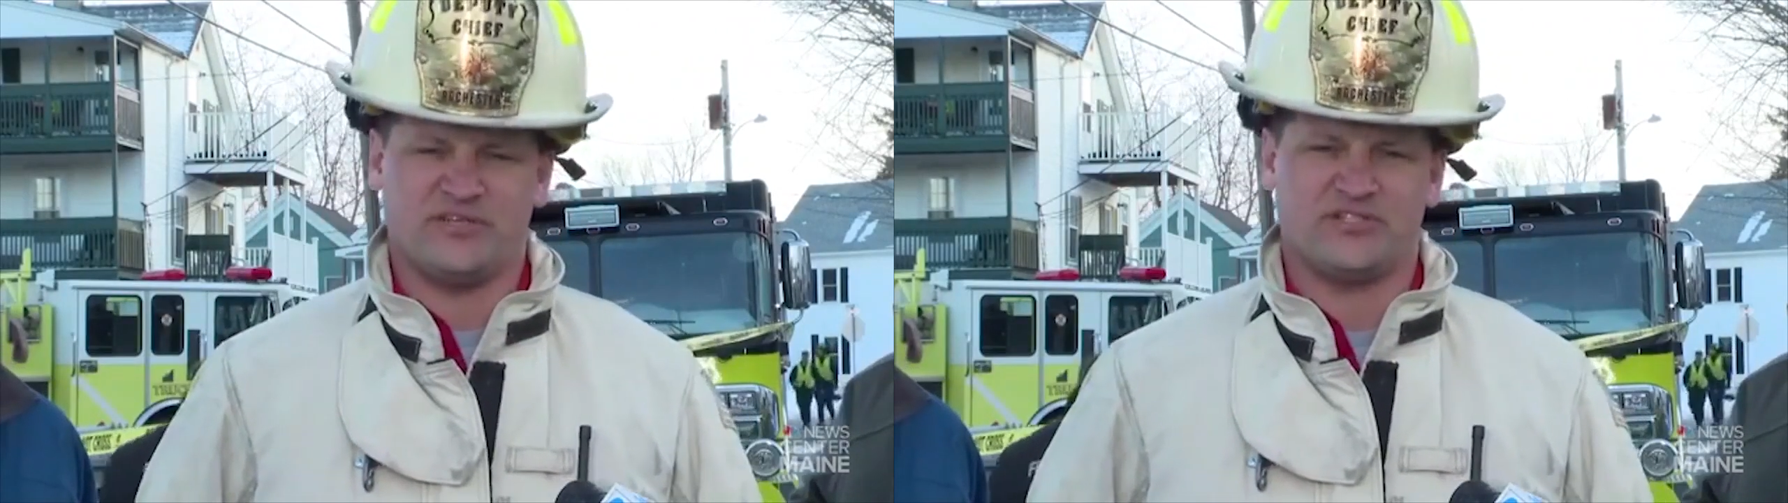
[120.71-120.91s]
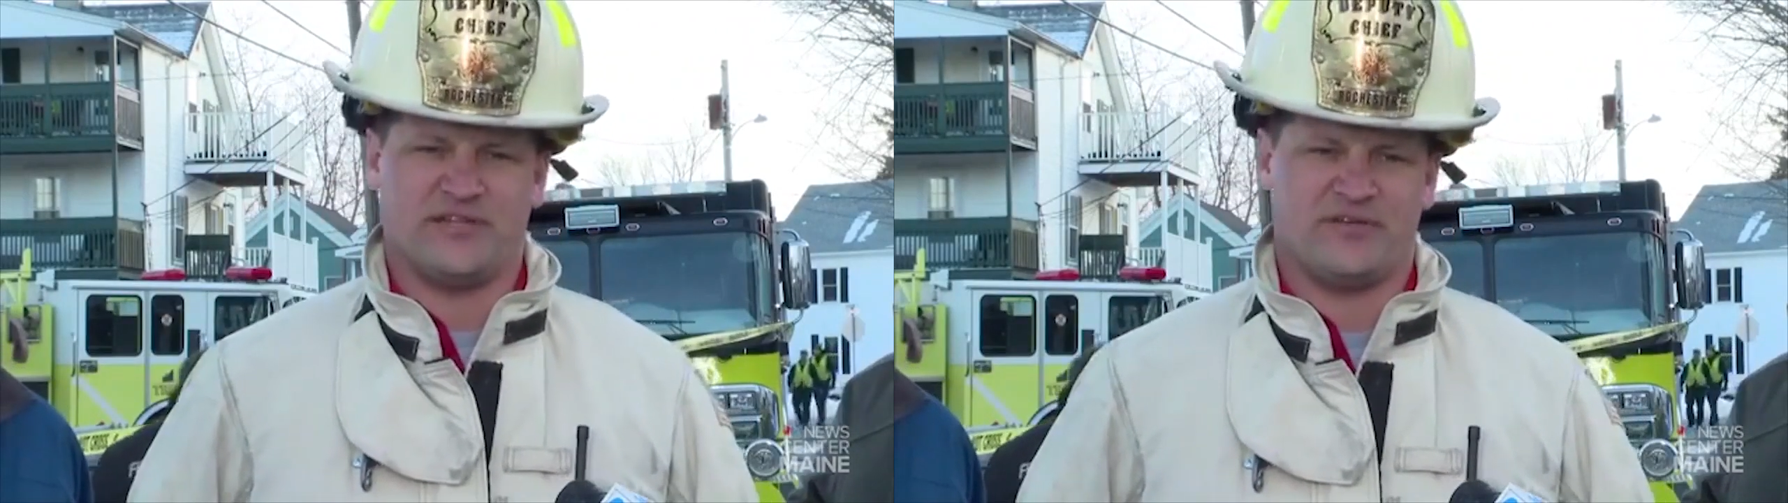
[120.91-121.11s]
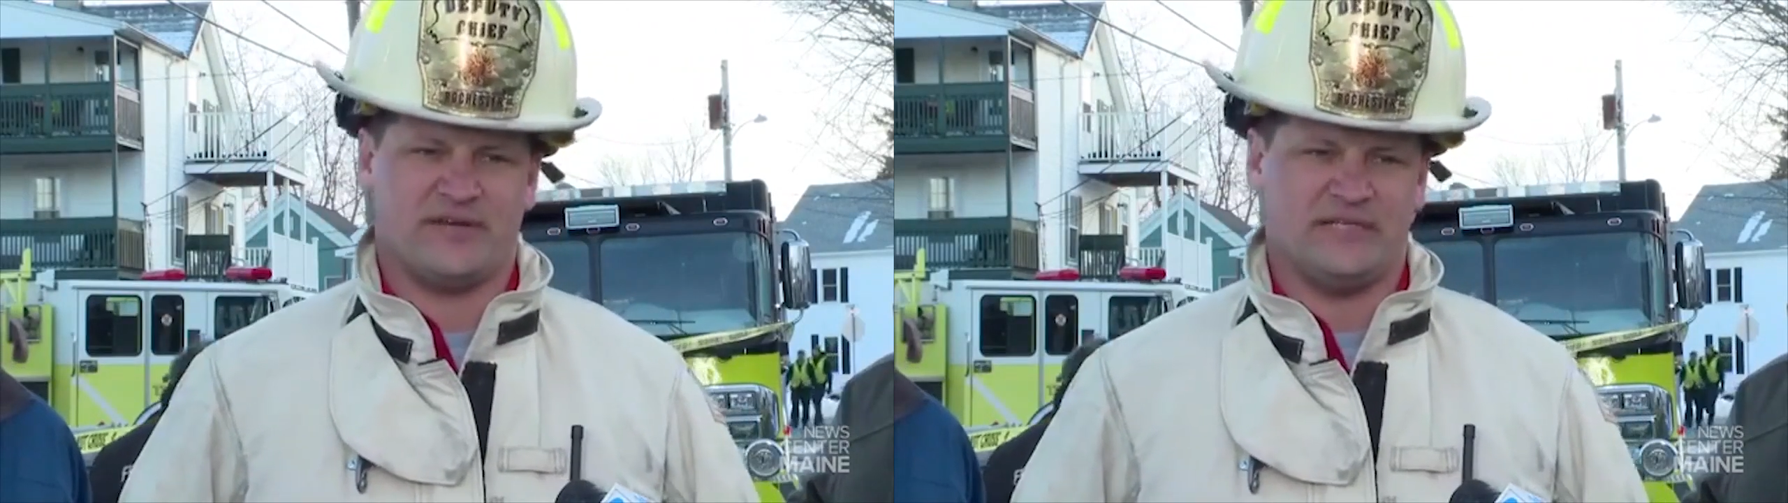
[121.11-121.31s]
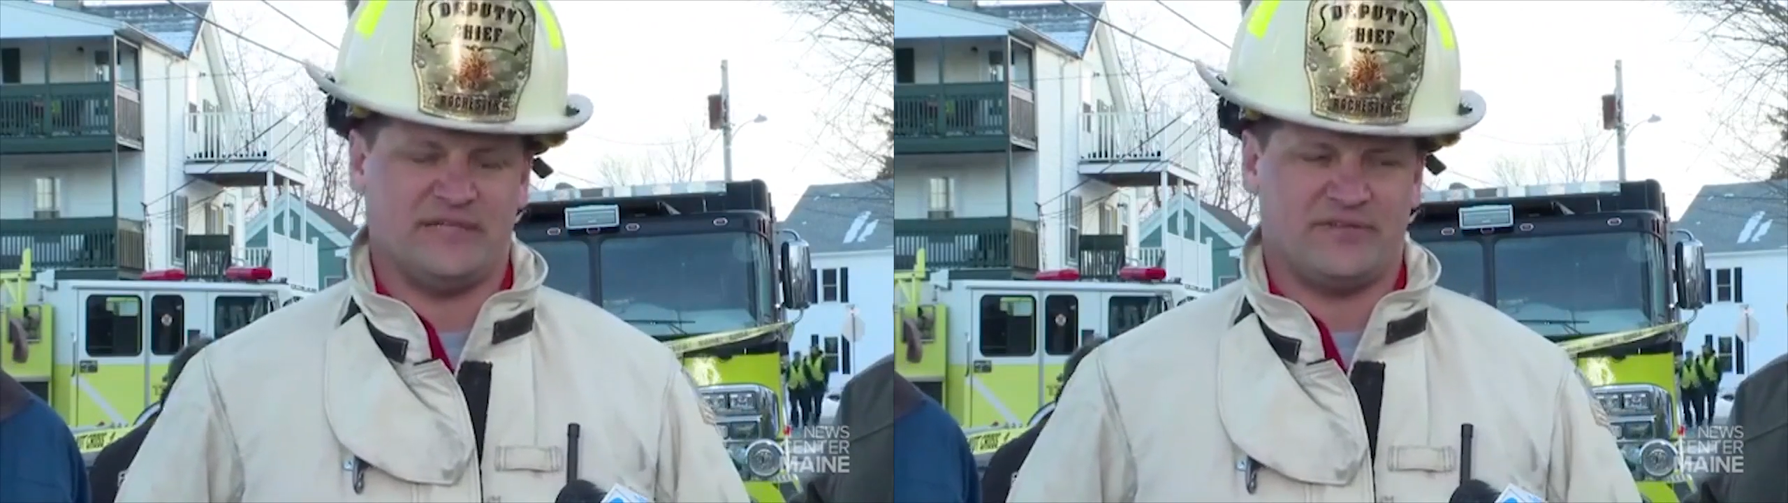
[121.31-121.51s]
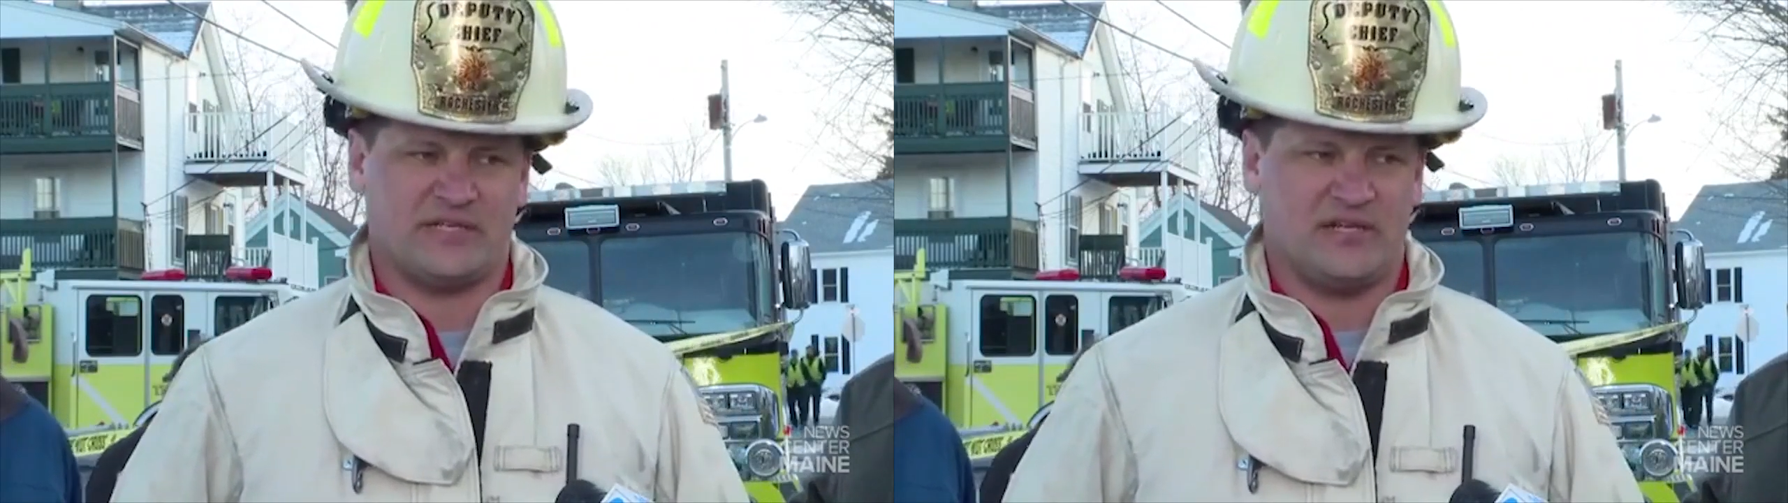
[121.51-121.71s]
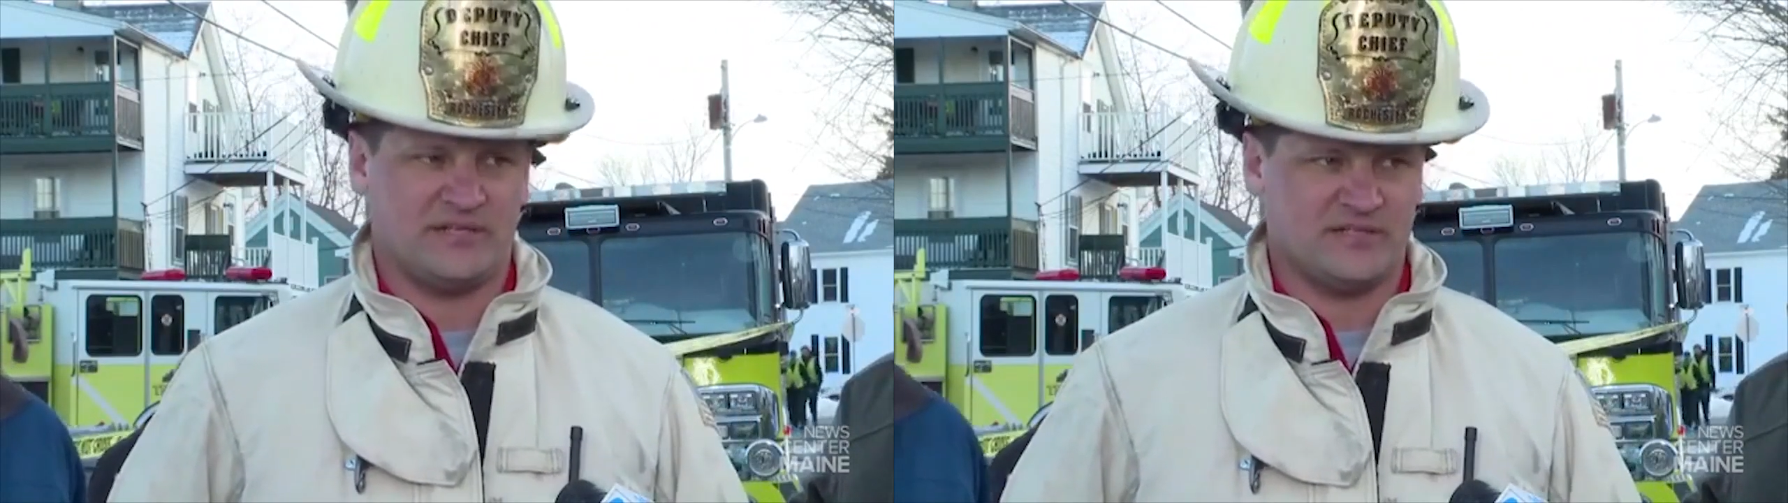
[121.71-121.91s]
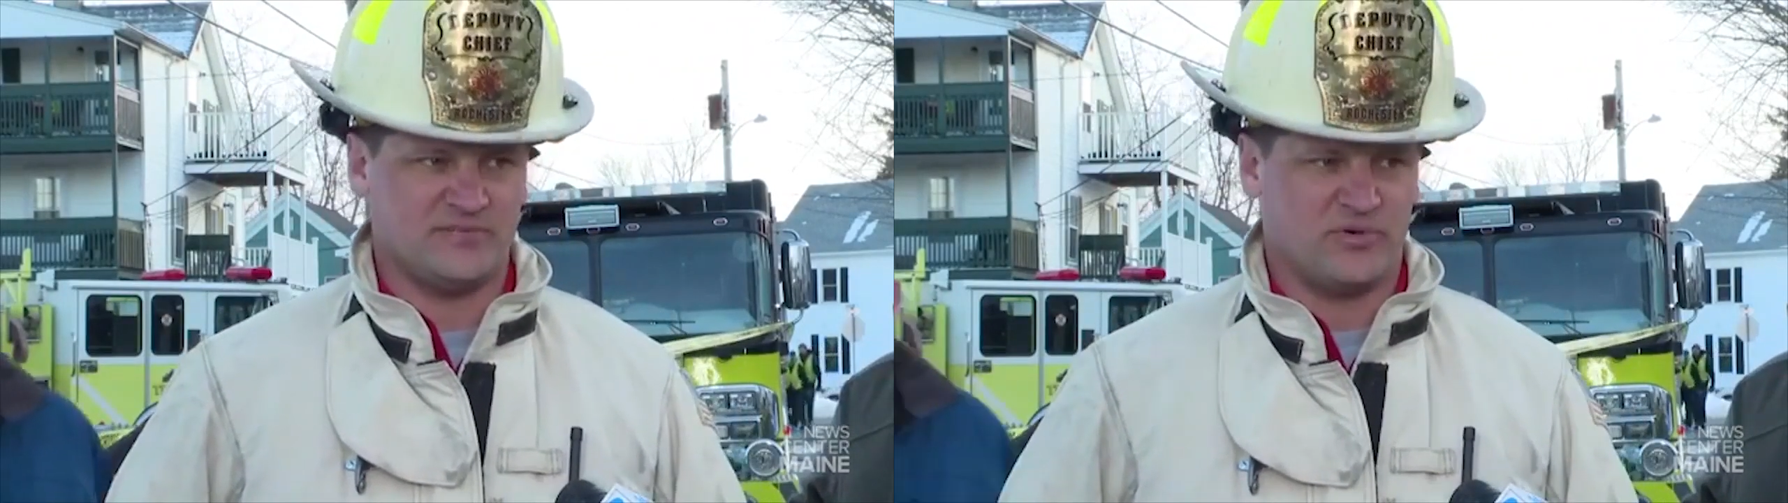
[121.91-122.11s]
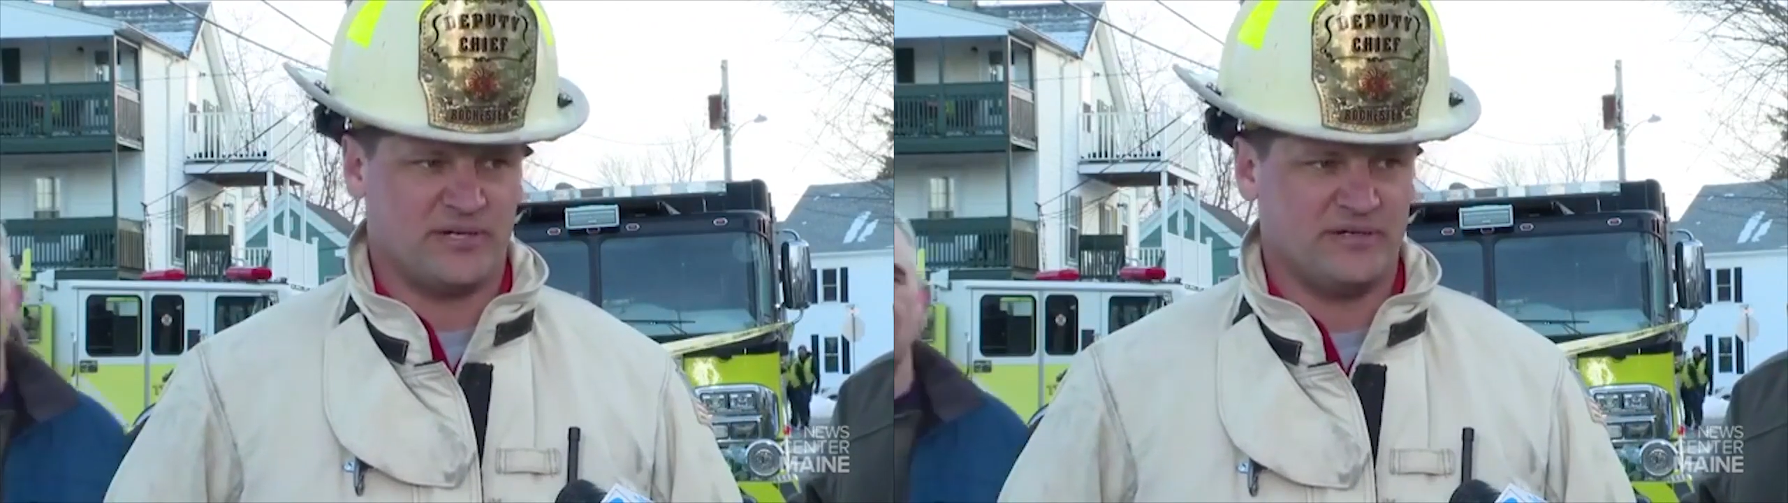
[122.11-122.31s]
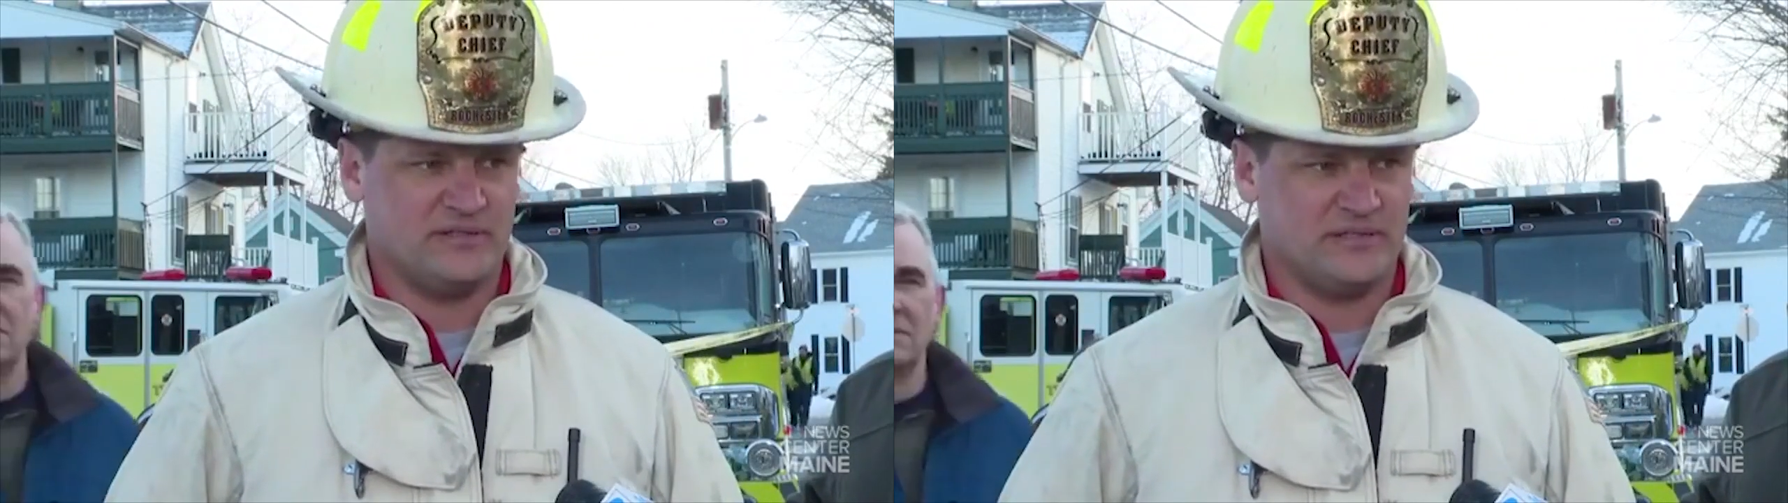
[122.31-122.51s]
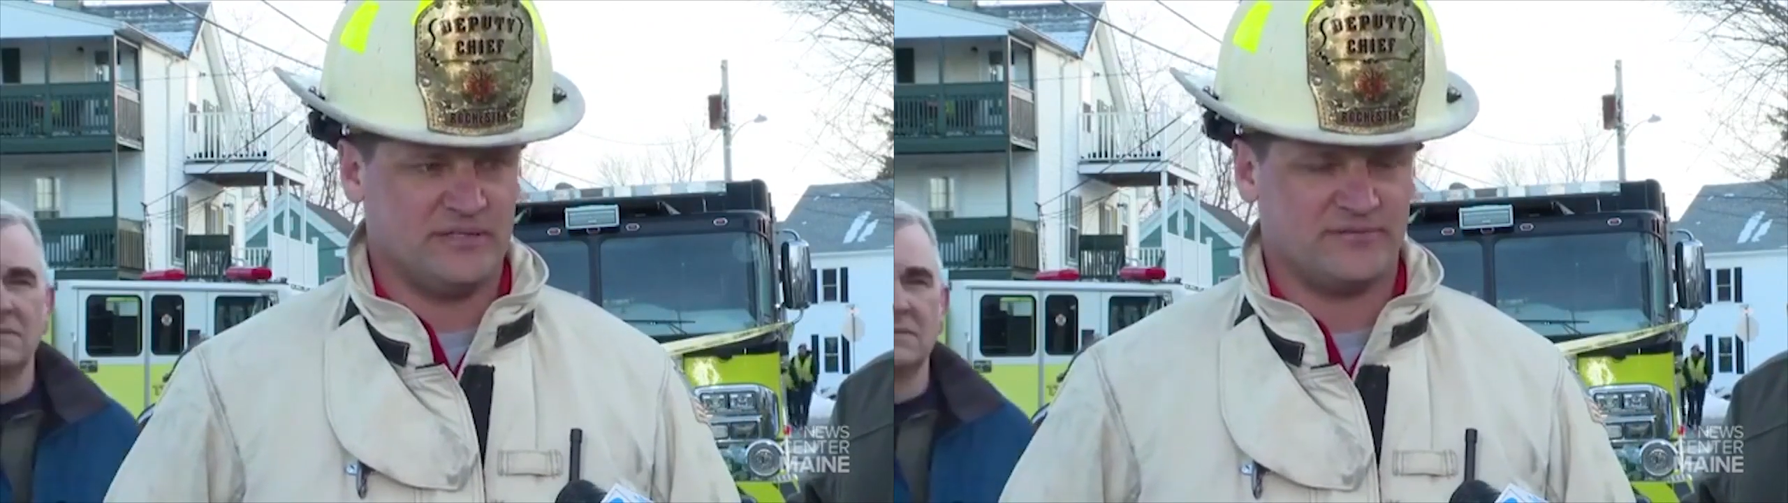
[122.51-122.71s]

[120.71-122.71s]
originally around 11 o'clock this morning